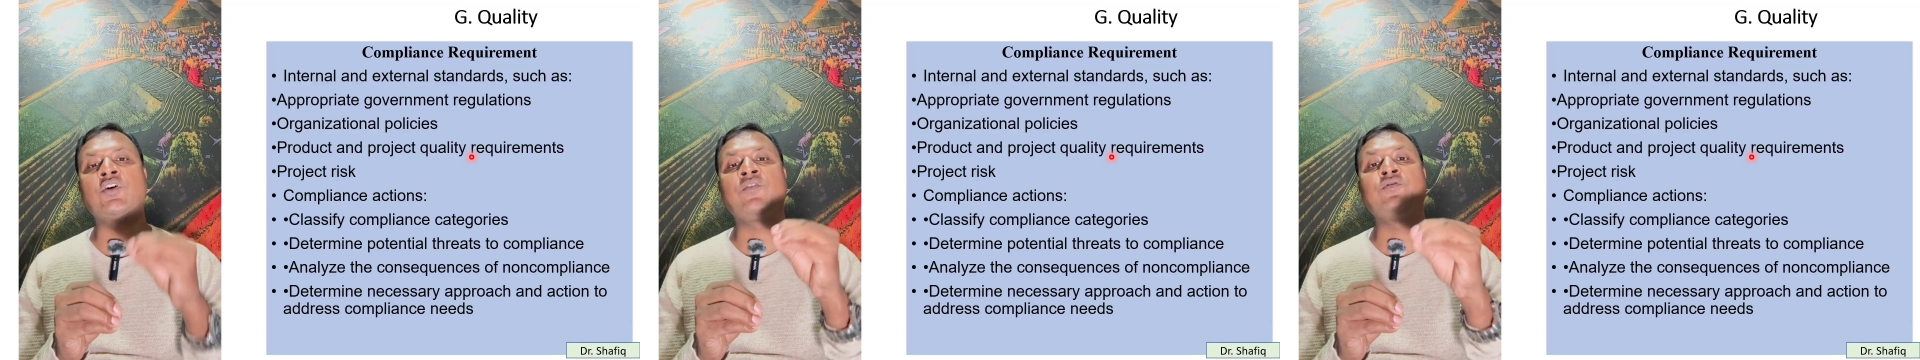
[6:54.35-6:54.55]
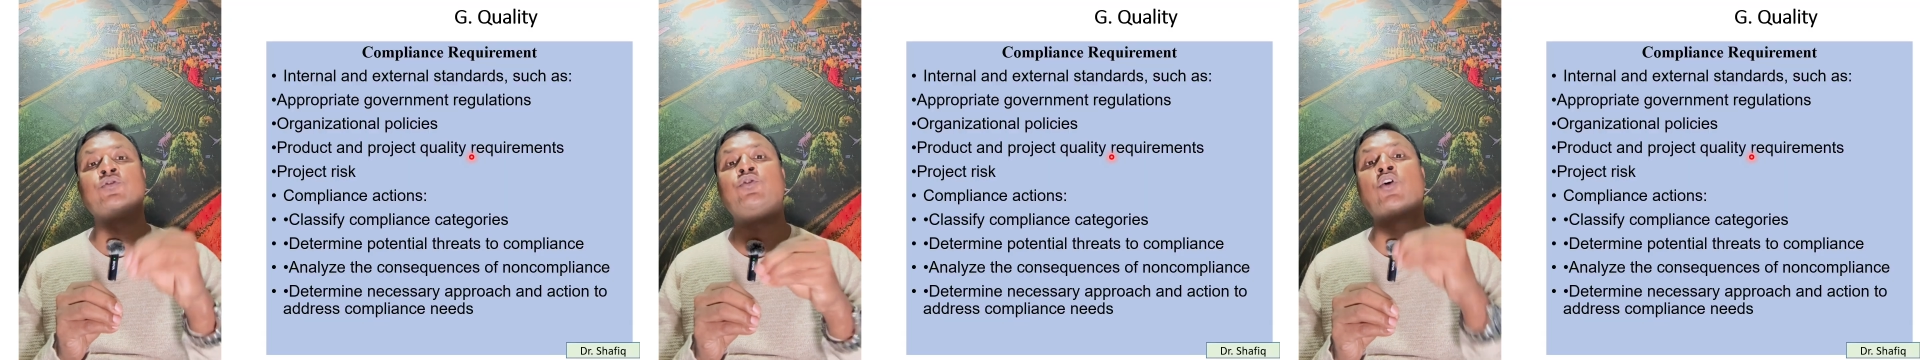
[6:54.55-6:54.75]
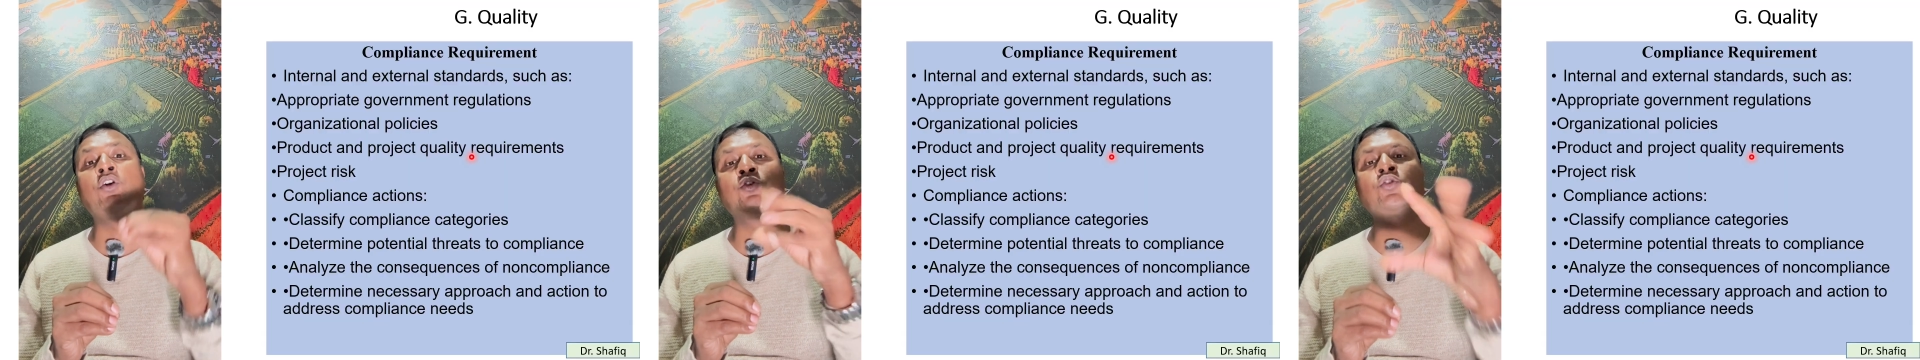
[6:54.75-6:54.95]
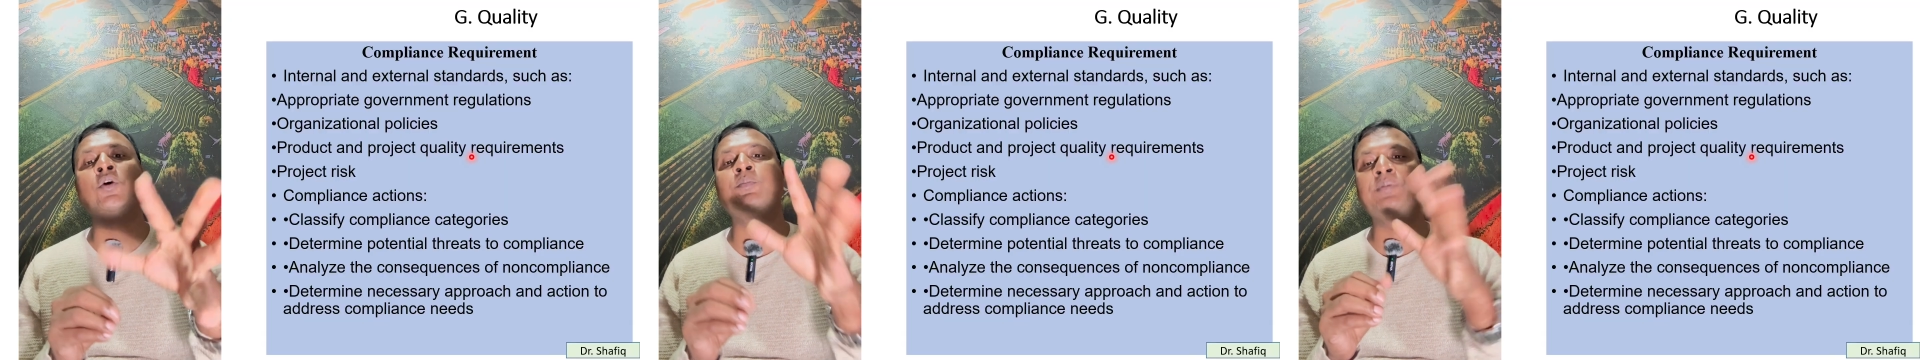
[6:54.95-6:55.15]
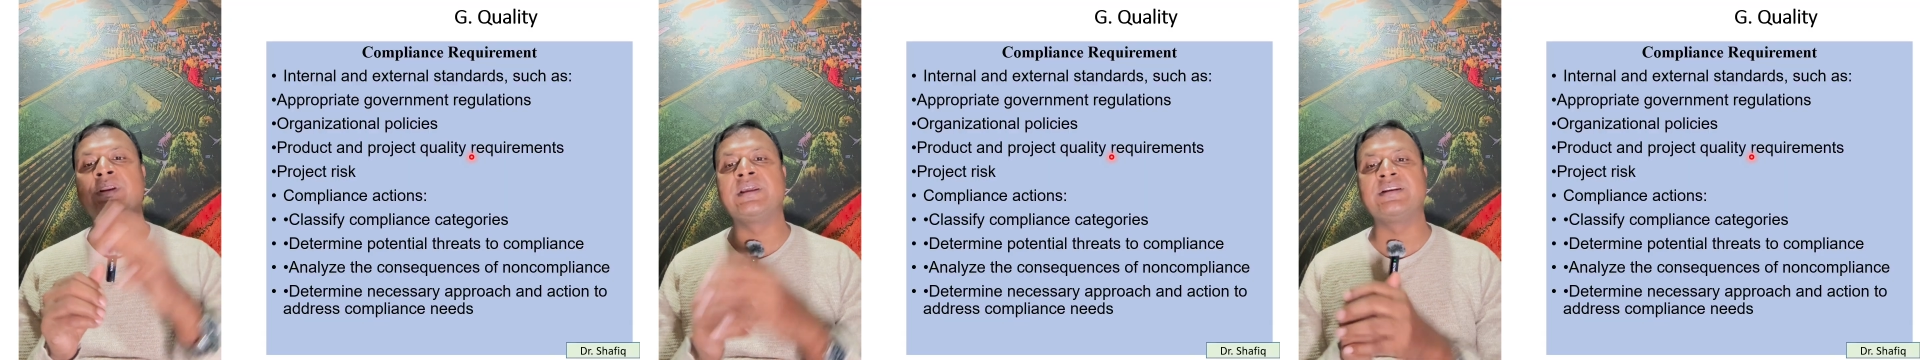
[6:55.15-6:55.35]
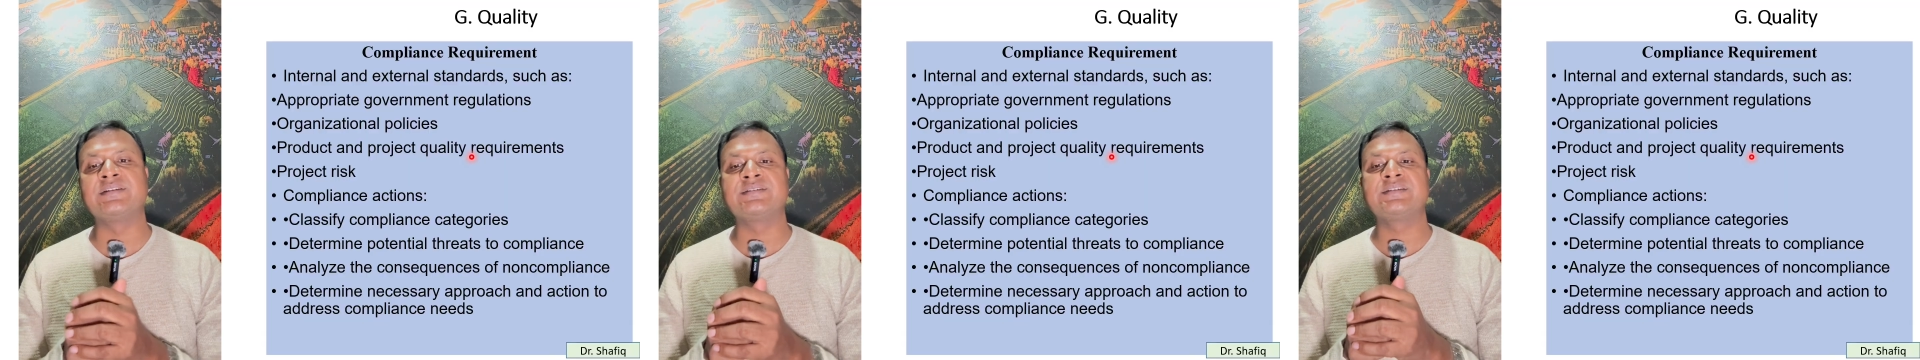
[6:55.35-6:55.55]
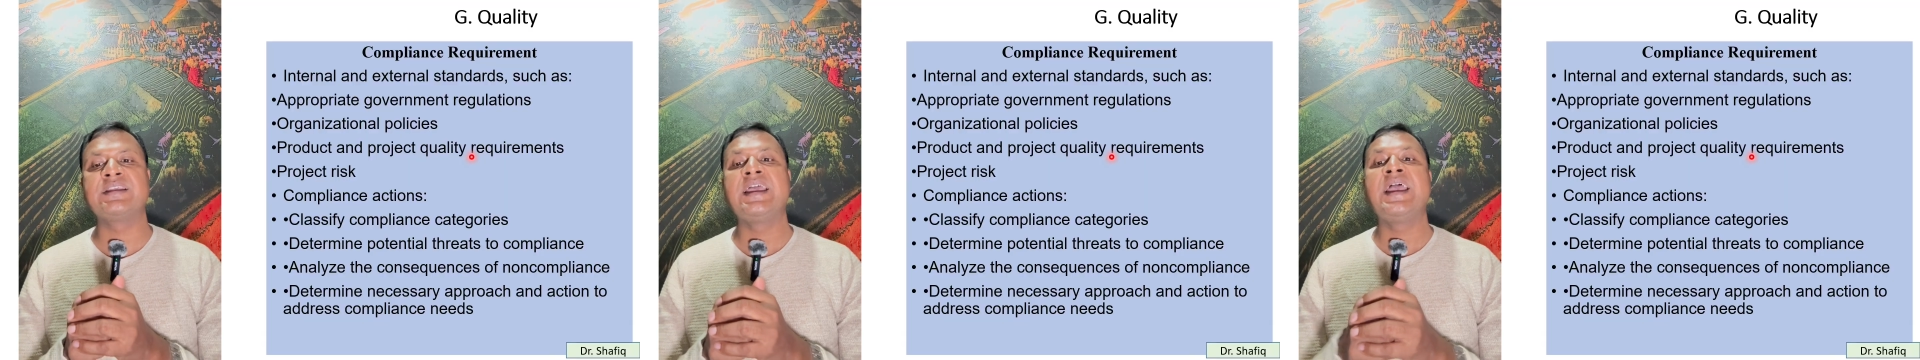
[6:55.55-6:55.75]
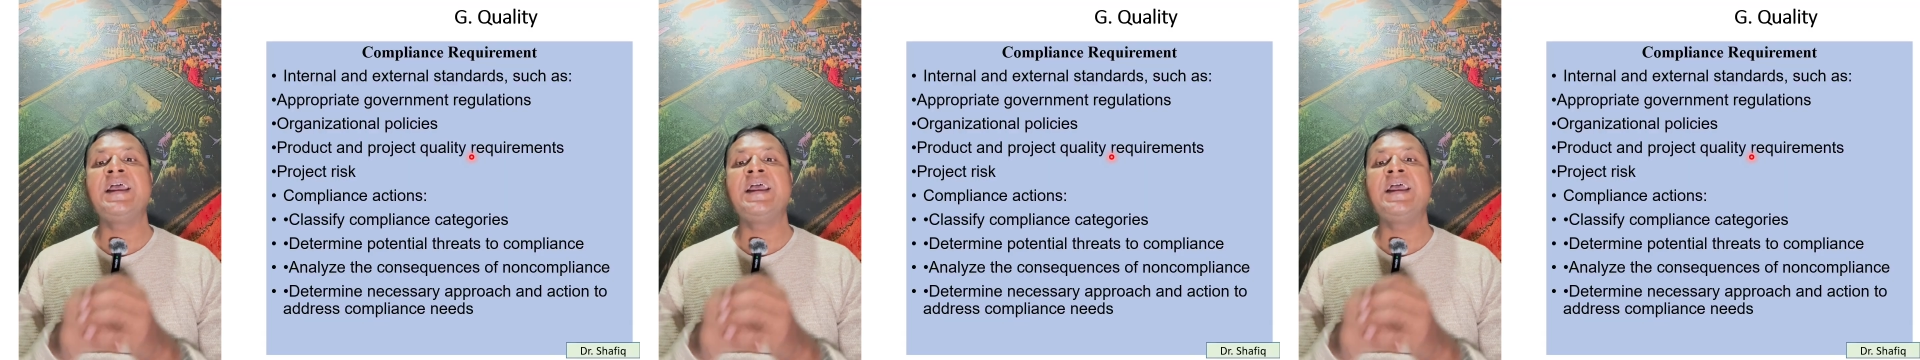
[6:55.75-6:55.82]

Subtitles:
of non-compliance,